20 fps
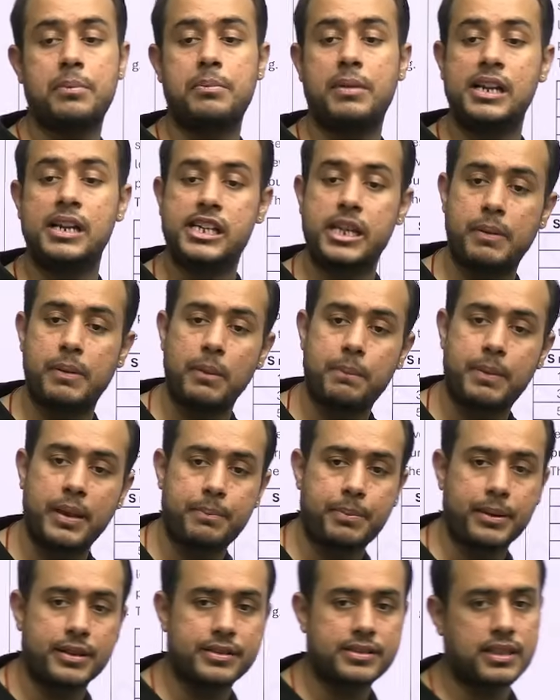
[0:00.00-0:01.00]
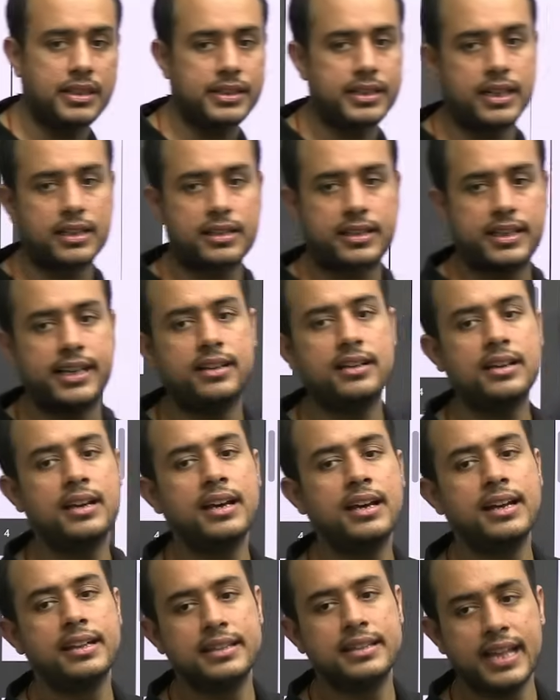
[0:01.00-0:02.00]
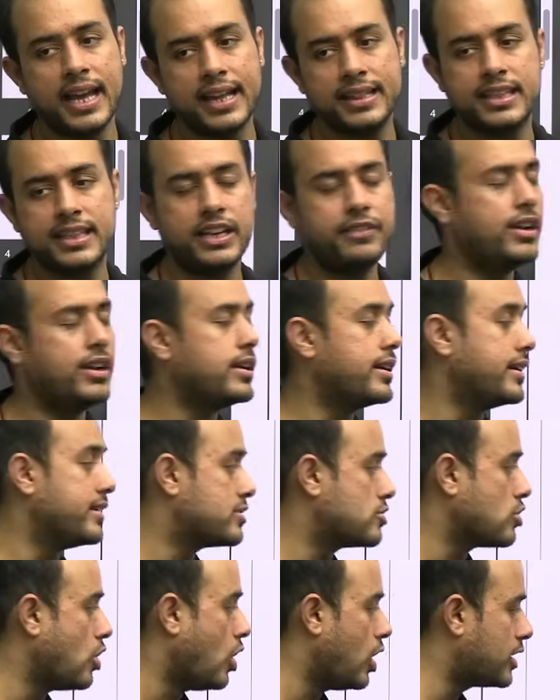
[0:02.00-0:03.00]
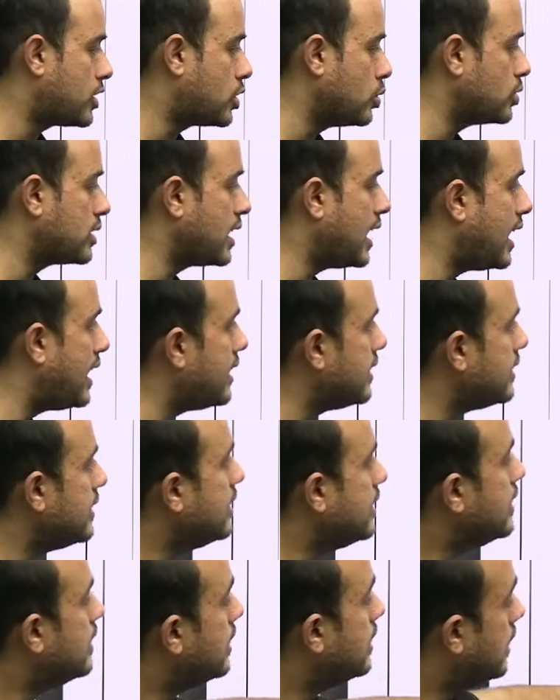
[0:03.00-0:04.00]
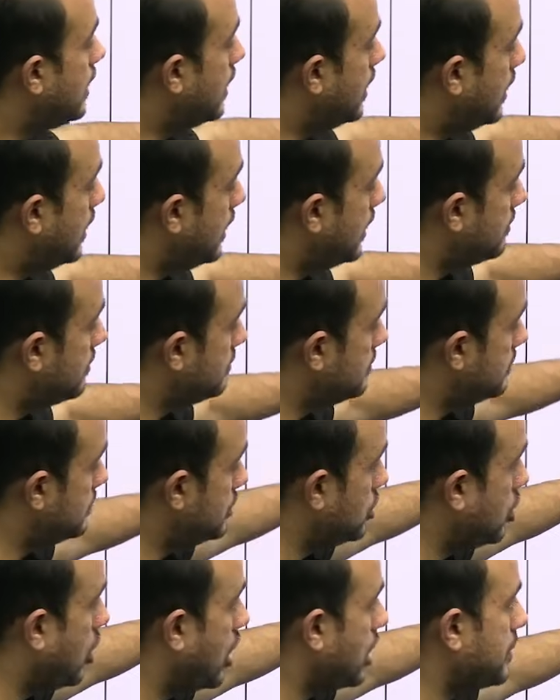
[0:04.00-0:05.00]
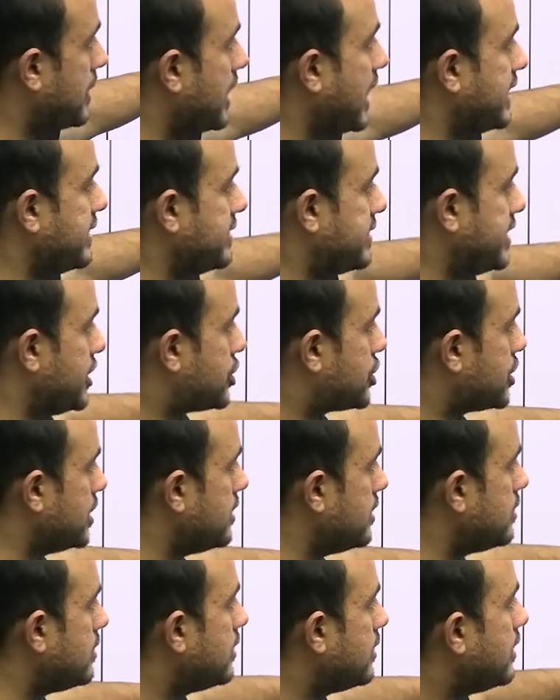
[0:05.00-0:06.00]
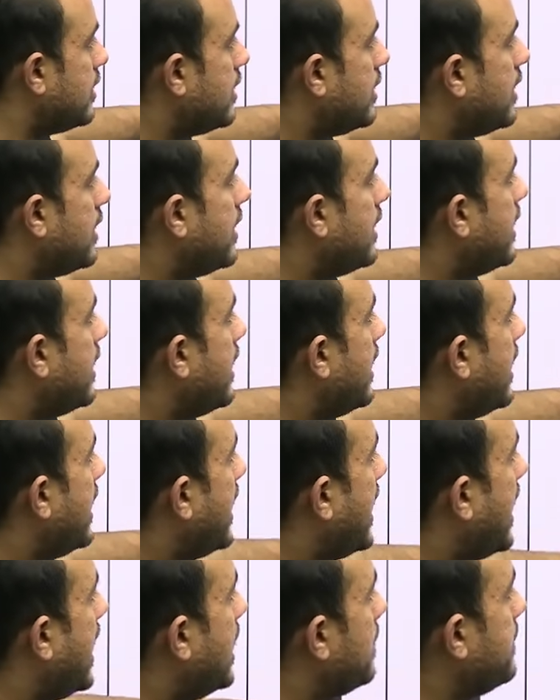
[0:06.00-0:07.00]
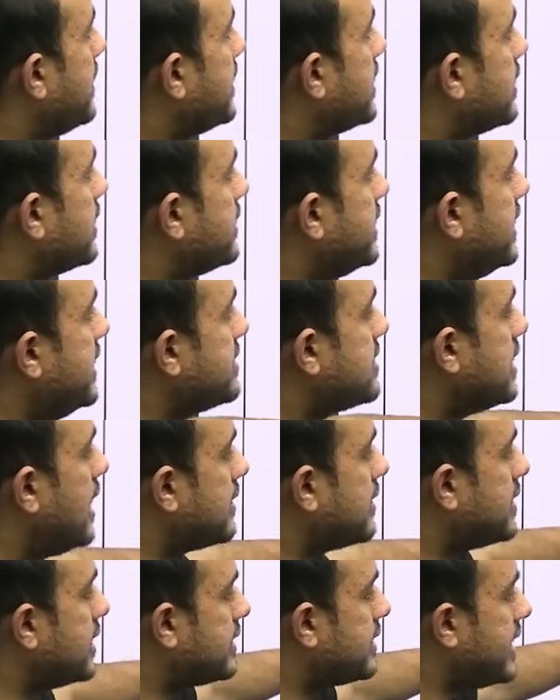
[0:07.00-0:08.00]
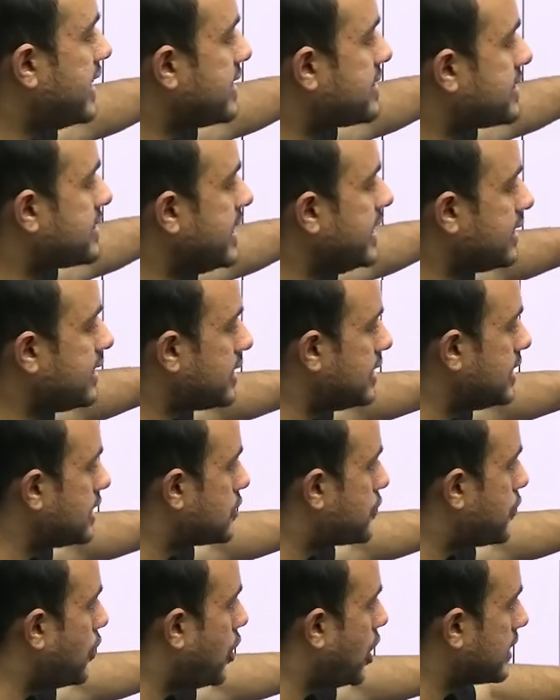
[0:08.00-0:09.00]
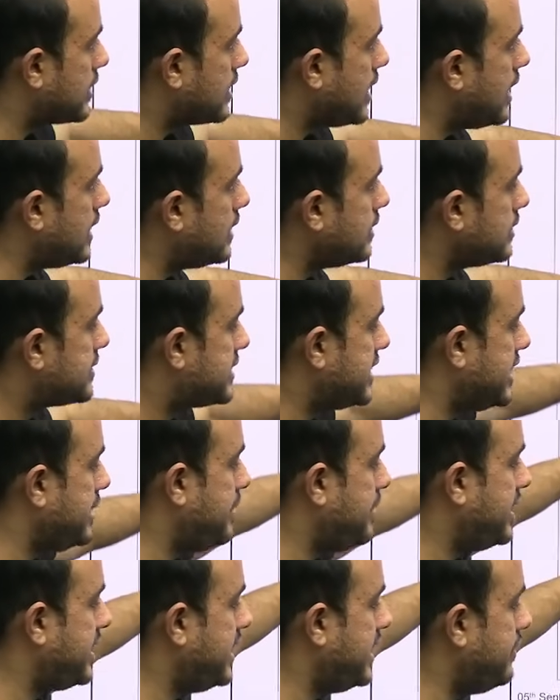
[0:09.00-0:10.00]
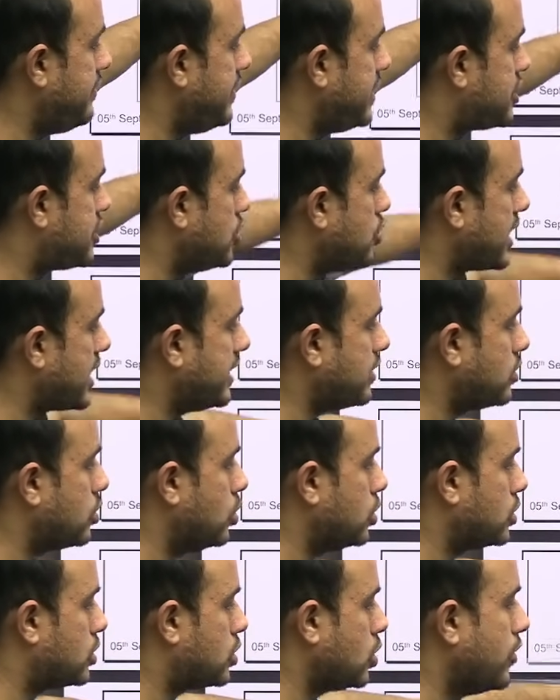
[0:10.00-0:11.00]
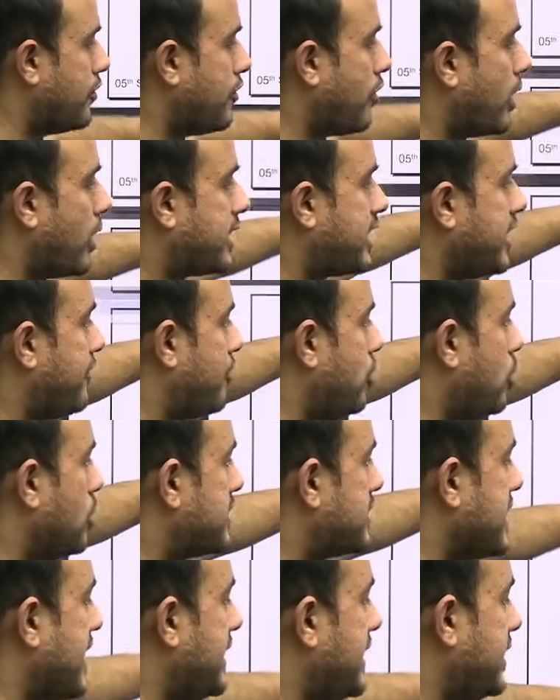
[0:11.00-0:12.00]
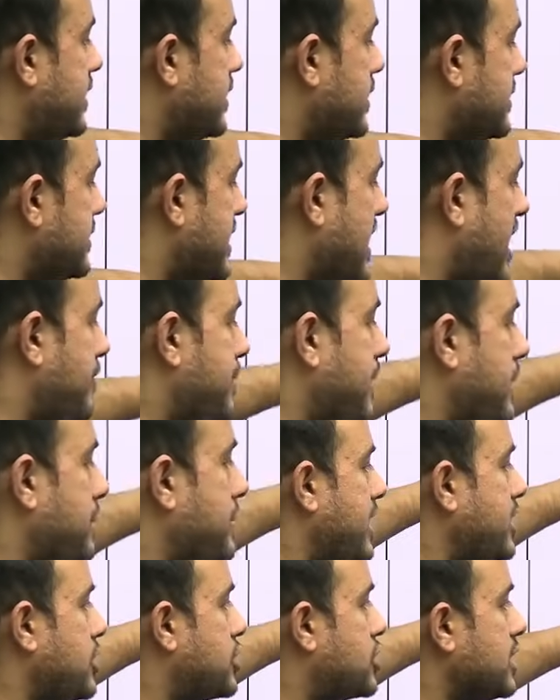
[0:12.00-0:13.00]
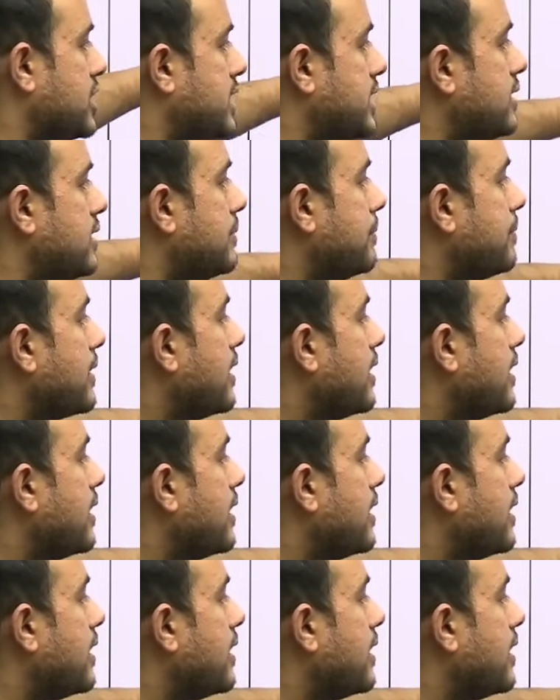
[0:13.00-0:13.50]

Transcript: are multiple papers conducted, then they will resort to the normalization. And beta, these are the test centers for the CBT, which you can go through. 44 centers have mentioned.